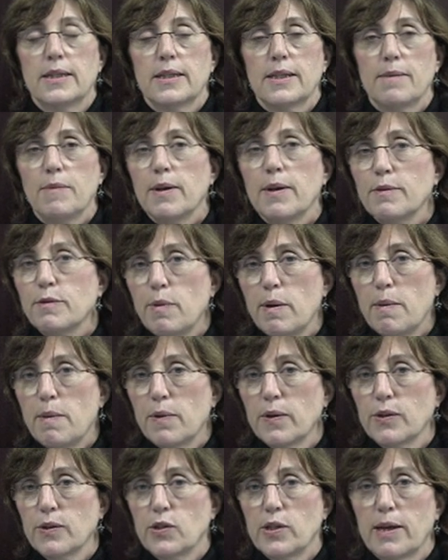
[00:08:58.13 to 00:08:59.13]
Sometimes
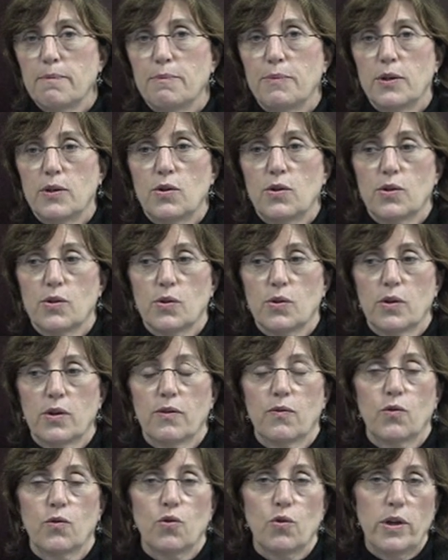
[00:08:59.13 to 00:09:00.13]
people are tempted to sort
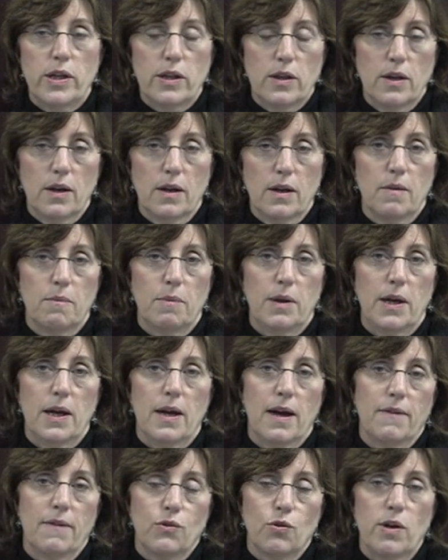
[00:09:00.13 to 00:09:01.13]
of
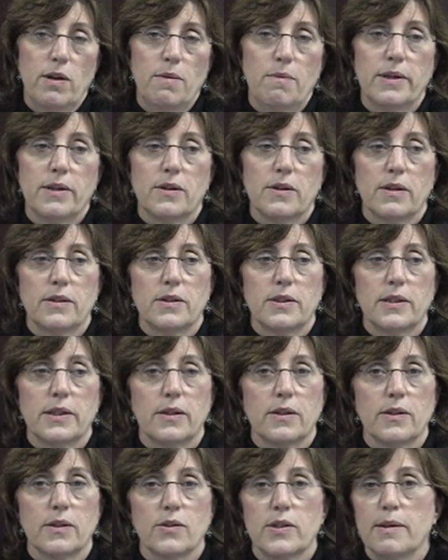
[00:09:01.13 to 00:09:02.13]
have treatment
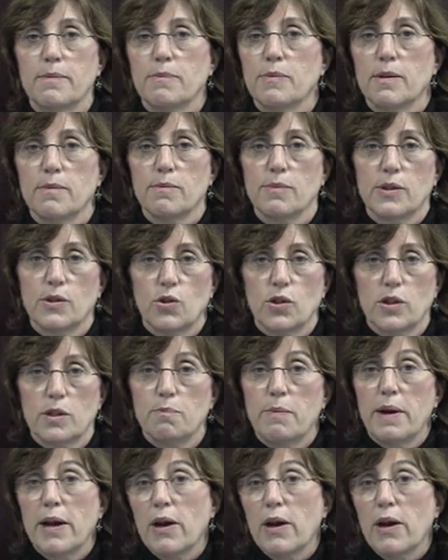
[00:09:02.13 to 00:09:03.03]
until their symptoms are just